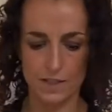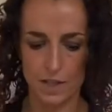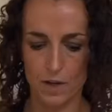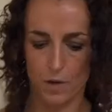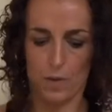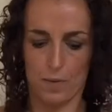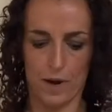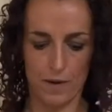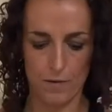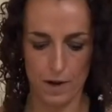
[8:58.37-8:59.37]
So
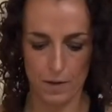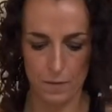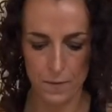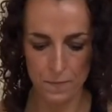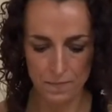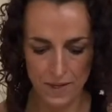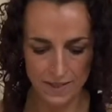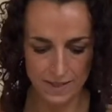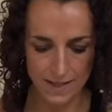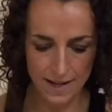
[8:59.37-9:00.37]
upright row,
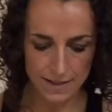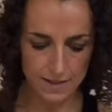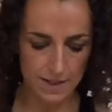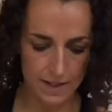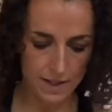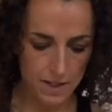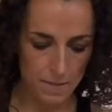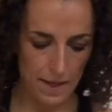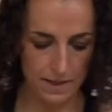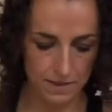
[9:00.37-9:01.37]
stand in your
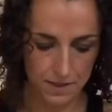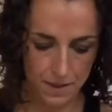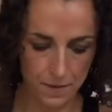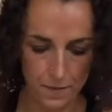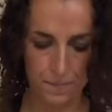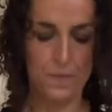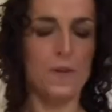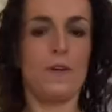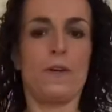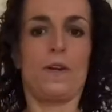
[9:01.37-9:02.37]
band,
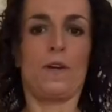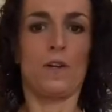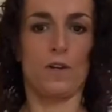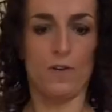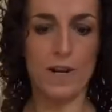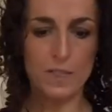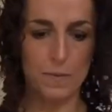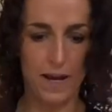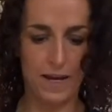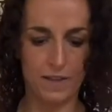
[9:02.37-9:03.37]
grasp
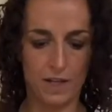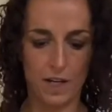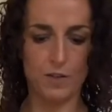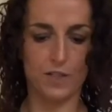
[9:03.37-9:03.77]
it either close